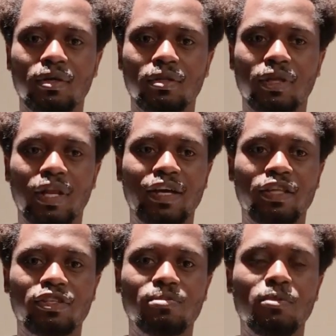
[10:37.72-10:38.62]
like
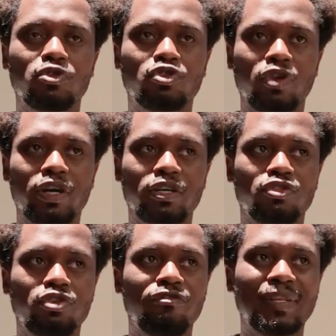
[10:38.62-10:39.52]
the small truck
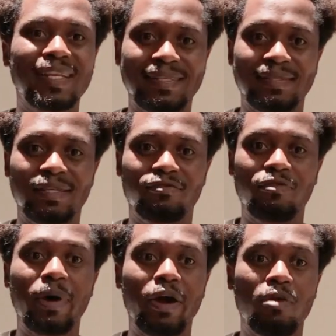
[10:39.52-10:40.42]
driving license from
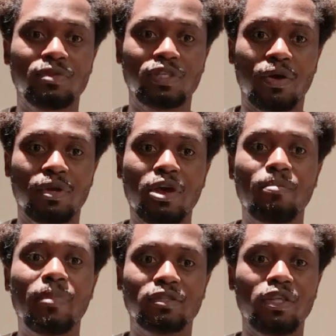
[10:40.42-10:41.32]
my hometown,
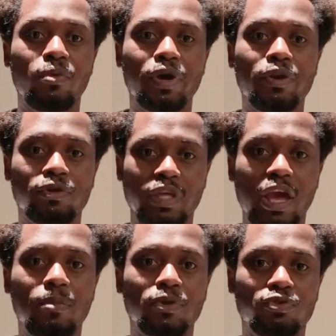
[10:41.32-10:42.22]
but they were not
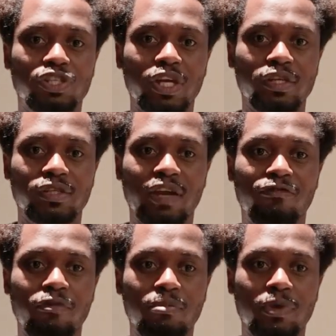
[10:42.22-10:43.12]
able to change that
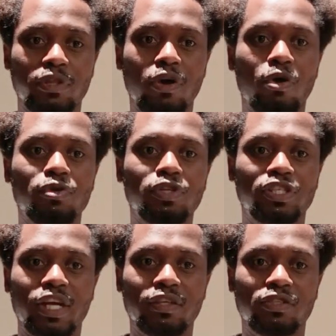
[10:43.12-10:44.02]
for me. They only
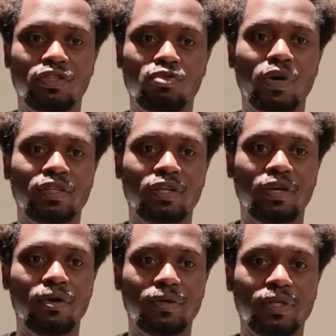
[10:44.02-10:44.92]
changed 2
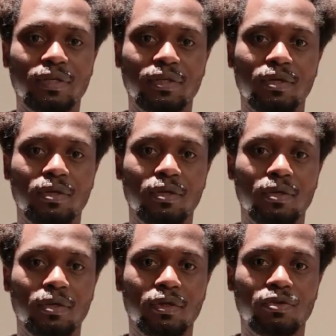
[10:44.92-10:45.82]
category.
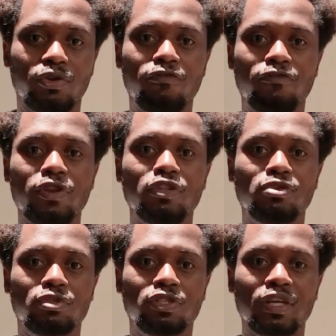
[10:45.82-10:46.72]
So if you need
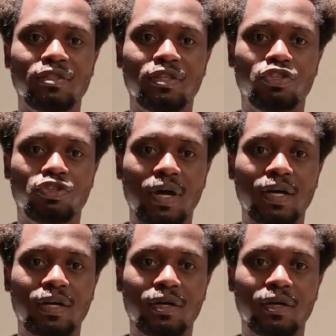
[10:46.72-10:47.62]
to change the truck